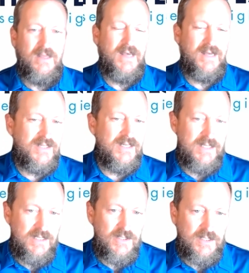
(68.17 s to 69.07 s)
That's the
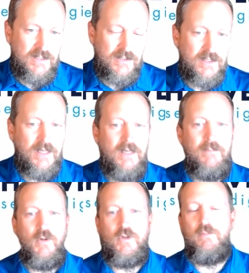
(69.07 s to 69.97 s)
easiest and
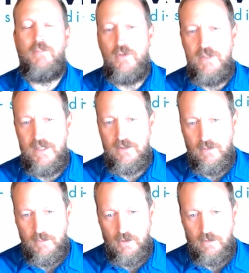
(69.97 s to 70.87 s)
most
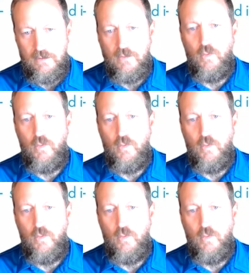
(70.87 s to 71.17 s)
predictable